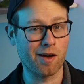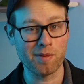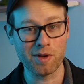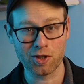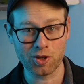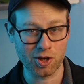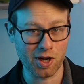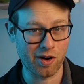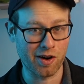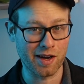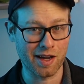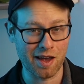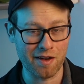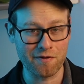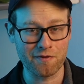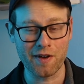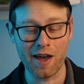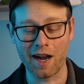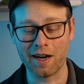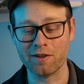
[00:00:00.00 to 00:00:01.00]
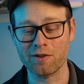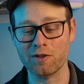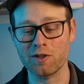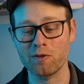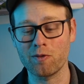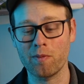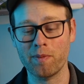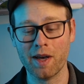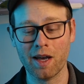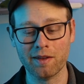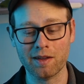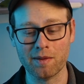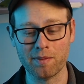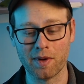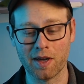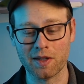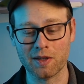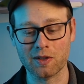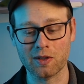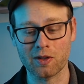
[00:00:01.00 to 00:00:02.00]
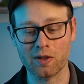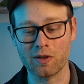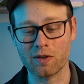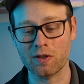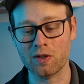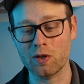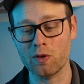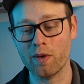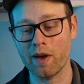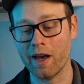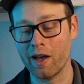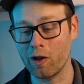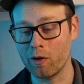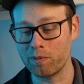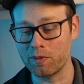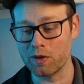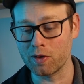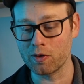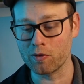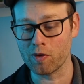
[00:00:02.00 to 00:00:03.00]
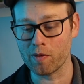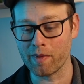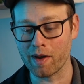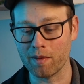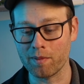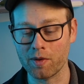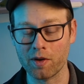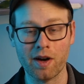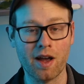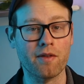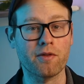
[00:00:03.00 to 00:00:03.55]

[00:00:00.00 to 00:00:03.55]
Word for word: I'll be sharing a fact or two about the muscle to help you remember